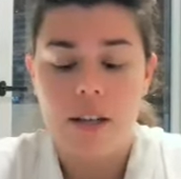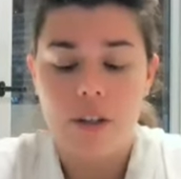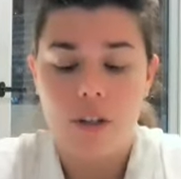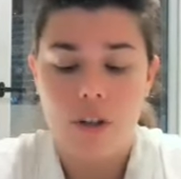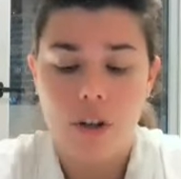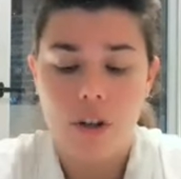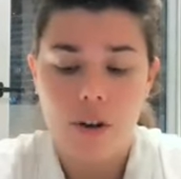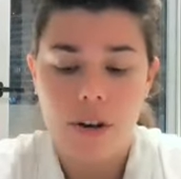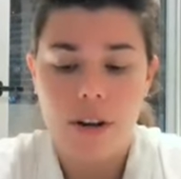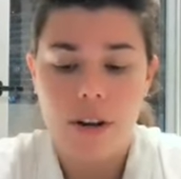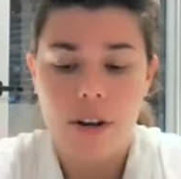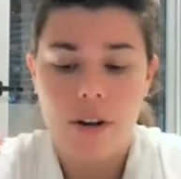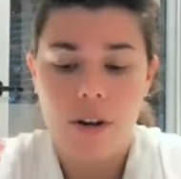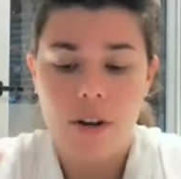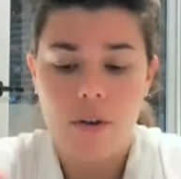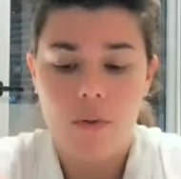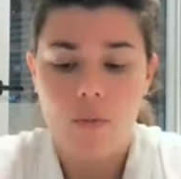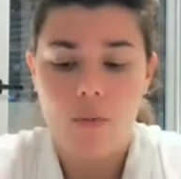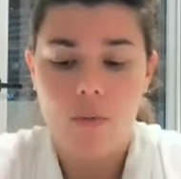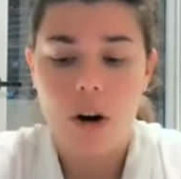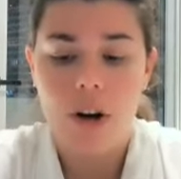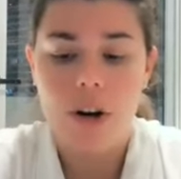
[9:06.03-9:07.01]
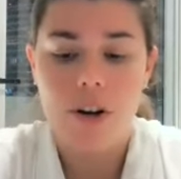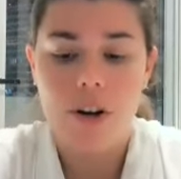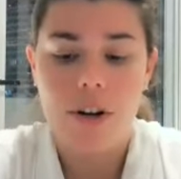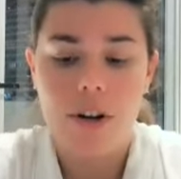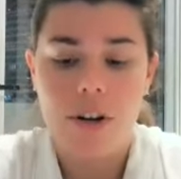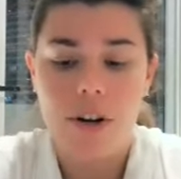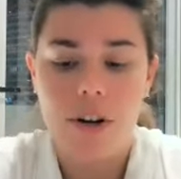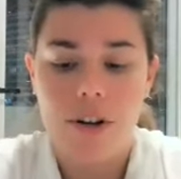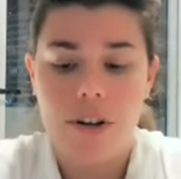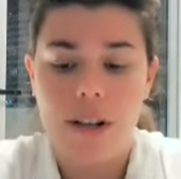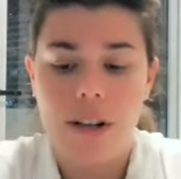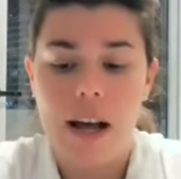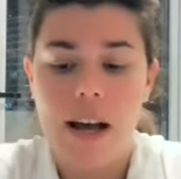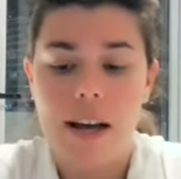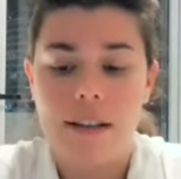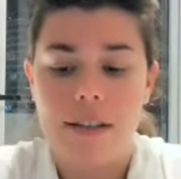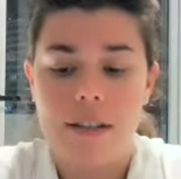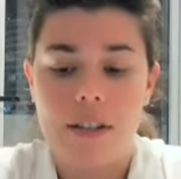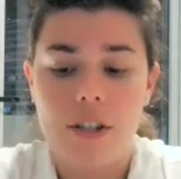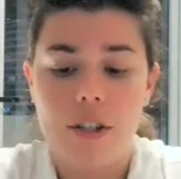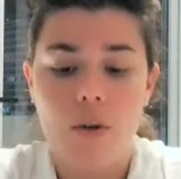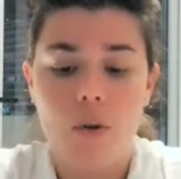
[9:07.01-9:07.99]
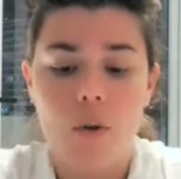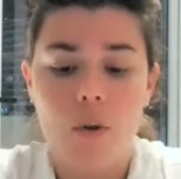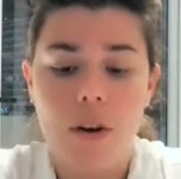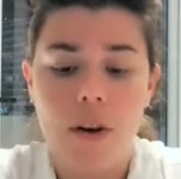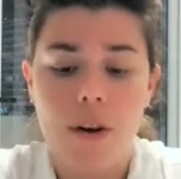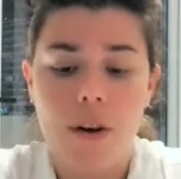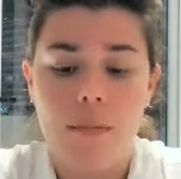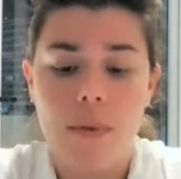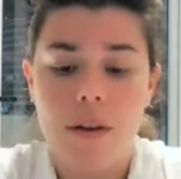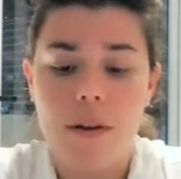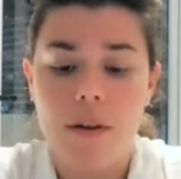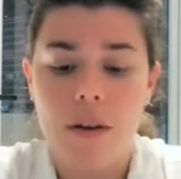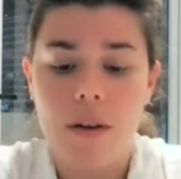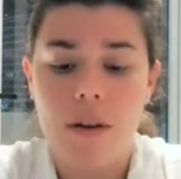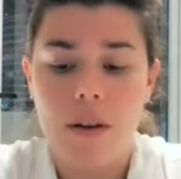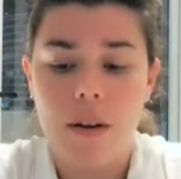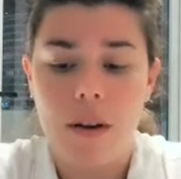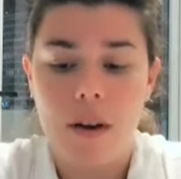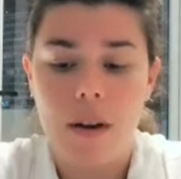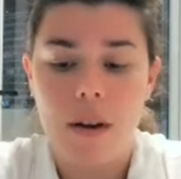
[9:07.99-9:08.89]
Dirty water in your glass. It's going to be